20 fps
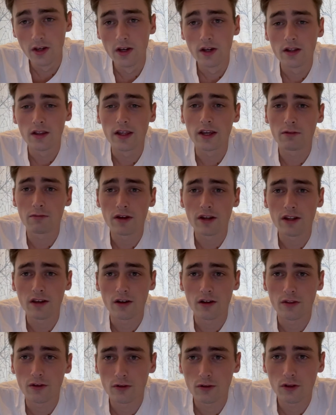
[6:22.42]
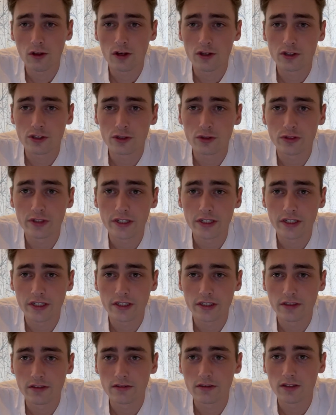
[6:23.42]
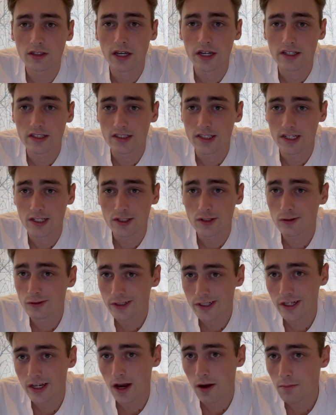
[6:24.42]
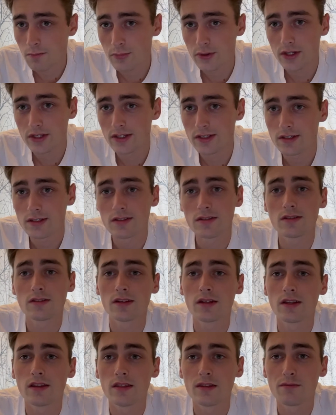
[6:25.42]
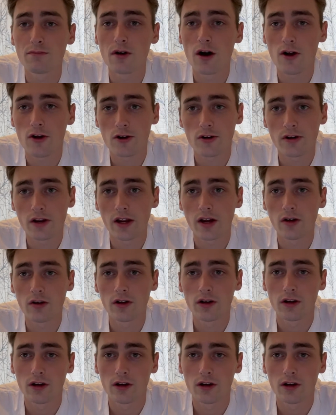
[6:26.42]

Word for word: Like many other luxury accessory companies in the modern era,